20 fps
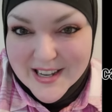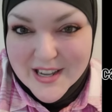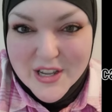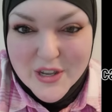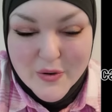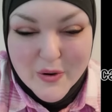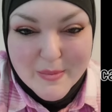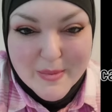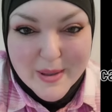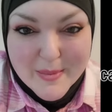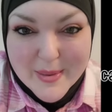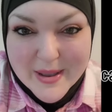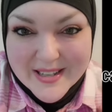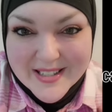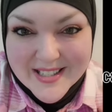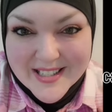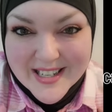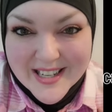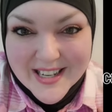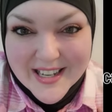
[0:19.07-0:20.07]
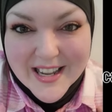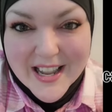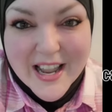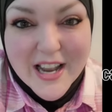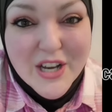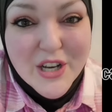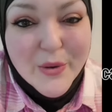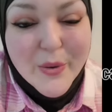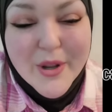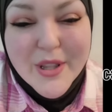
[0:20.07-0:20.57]
All you have to do is
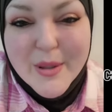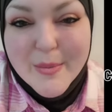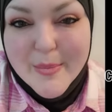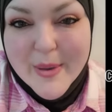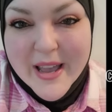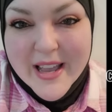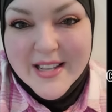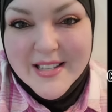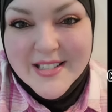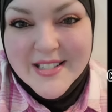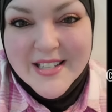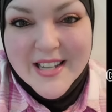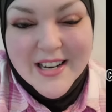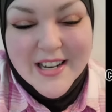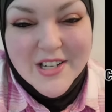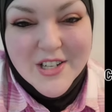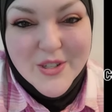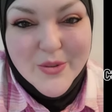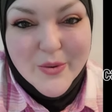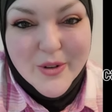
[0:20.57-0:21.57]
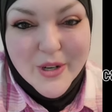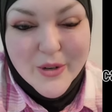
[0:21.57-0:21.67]
request a personalized video